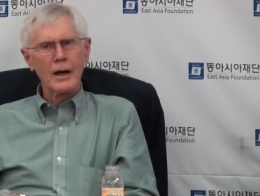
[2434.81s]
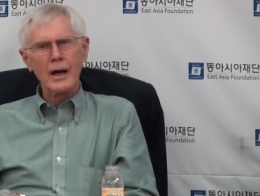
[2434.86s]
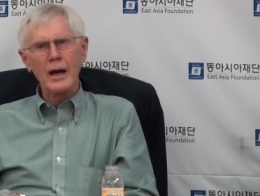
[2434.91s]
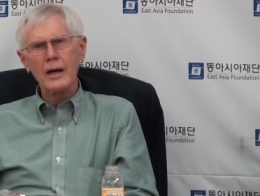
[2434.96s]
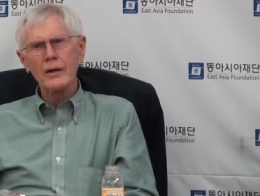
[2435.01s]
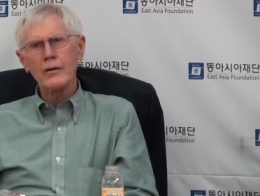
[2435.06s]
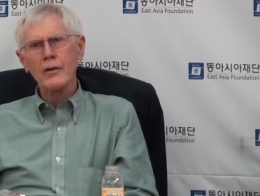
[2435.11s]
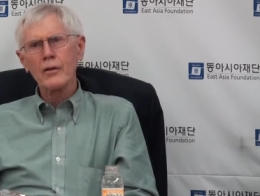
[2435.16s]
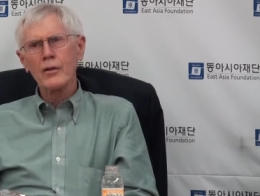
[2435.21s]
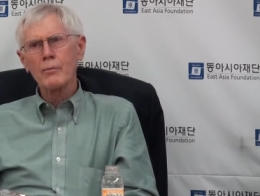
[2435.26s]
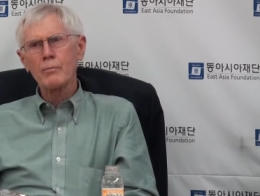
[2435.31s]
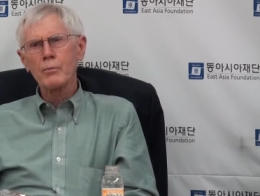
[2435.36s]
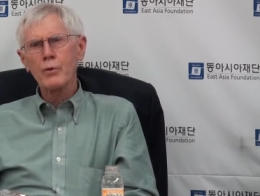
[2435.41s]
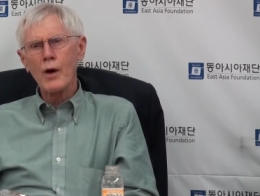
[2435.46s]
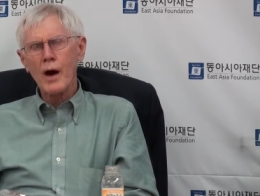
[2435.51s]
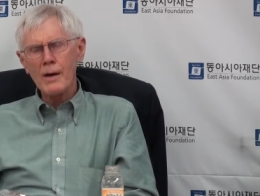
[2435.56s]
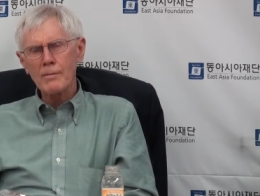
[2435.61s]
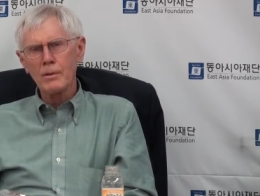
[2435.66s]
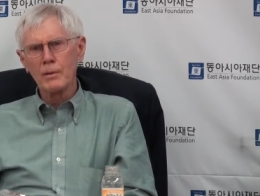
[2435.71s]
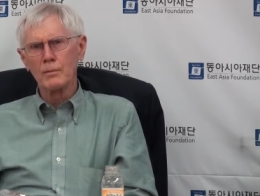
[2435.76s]
And the
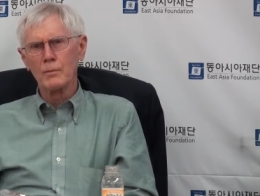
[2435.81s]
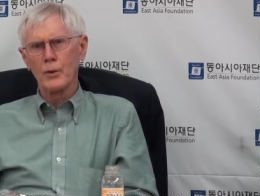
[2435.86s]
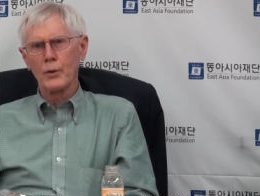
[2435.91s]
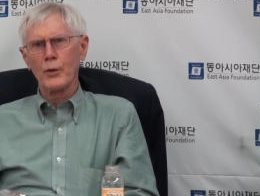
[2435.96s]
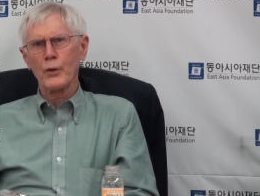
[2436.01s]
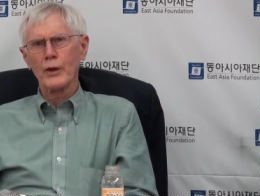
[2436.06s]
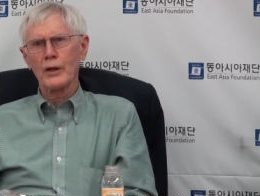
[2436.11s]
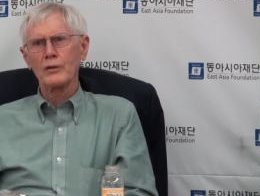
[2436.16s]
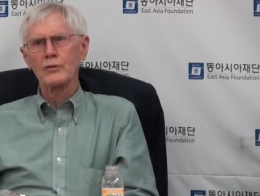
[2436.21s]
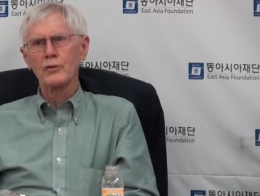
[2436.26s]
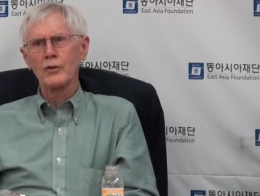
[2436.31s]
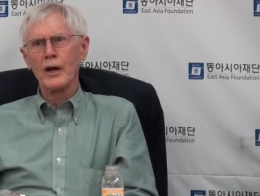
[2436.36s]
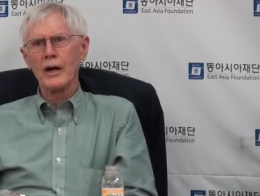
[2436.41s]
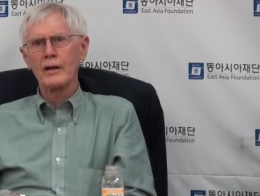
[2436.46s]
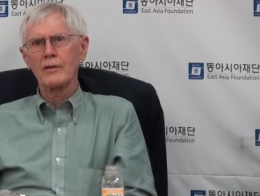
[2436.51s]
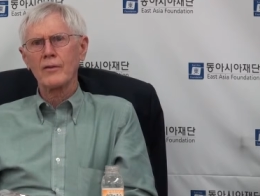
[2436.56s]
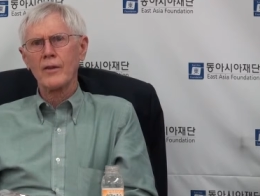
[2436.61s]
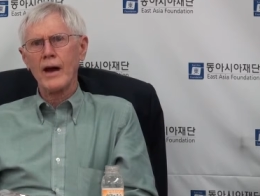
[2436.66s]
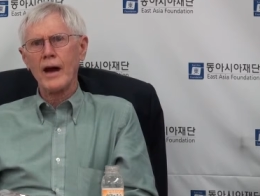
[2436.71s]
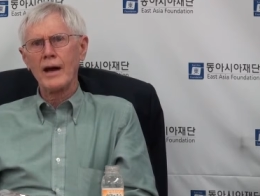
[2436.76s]
problem with things
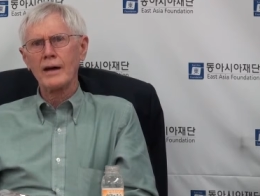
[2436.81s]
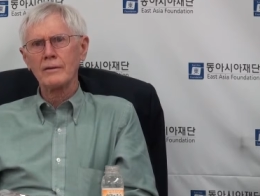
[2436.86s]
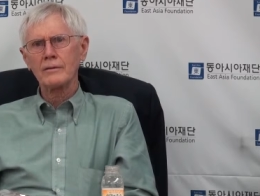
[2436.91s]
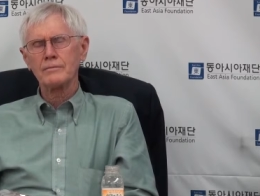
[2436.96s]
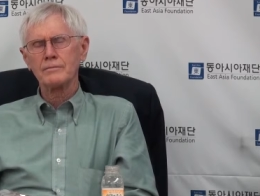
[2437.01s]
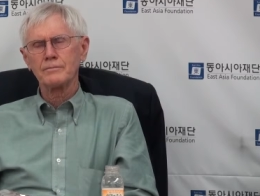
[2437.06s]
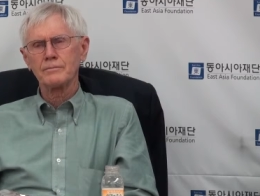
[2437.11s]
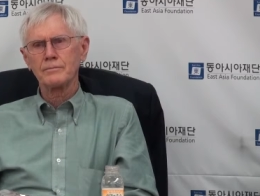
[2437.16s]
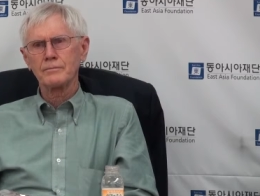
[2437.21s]
like that,